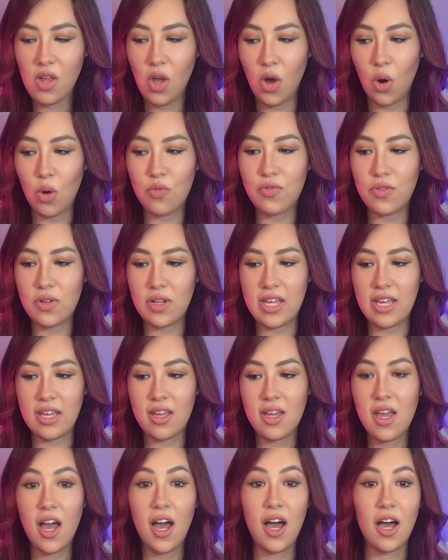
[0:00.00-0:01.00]

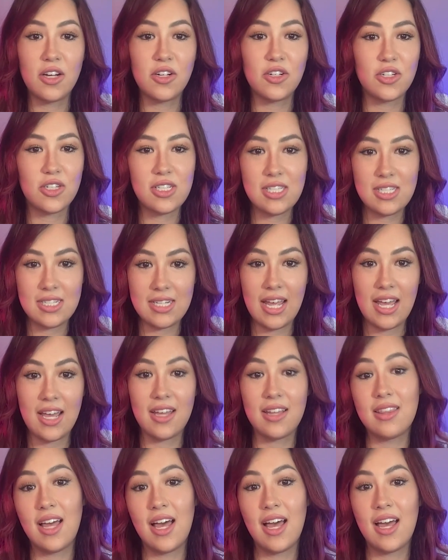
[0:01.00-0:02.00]
hopefully
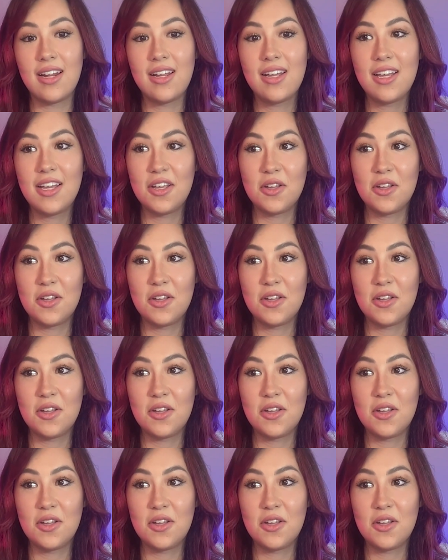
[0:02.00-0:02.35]
understand that,